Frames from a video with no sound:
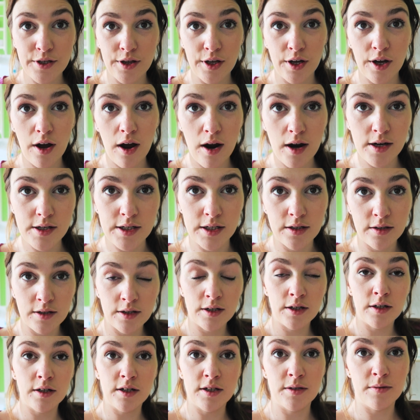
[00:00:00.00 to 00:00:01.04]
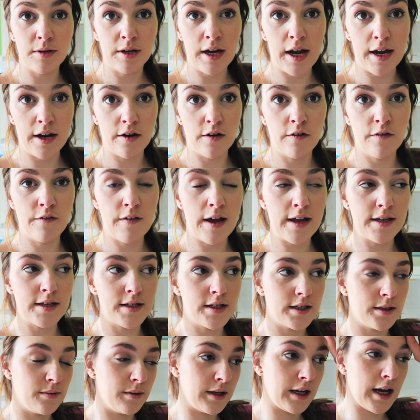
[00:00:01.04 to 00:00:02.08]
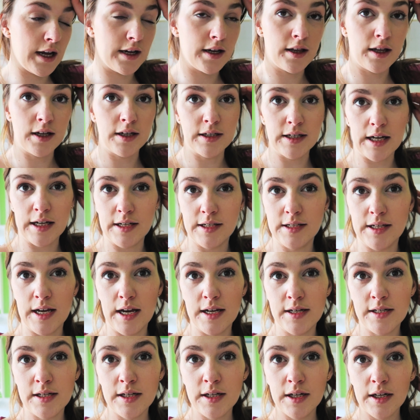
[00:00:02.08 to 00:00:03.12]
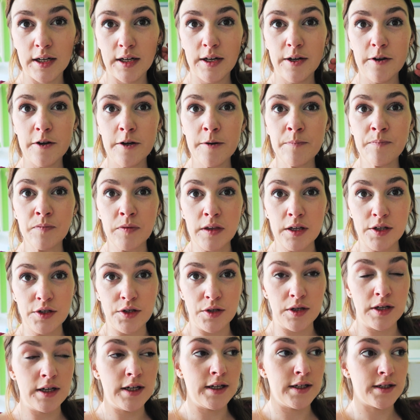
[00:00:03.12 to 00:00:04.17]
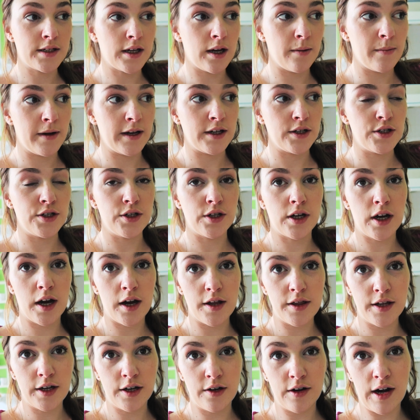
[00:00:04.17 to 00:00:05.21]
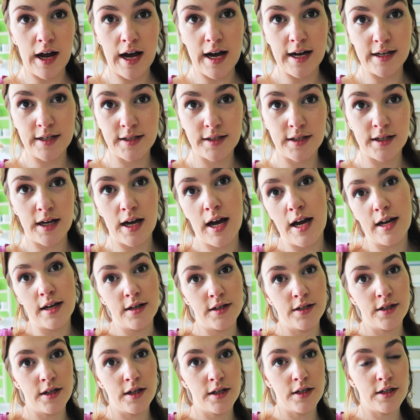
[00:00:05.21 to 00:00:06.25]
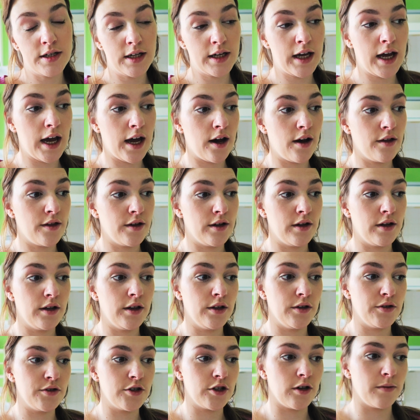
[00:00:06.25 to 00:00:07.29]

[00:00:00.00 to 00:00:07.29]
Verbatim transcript: do the garden because we're getting our fence this weekend, I think Dan said. So he's coming to cut the grass and to get other little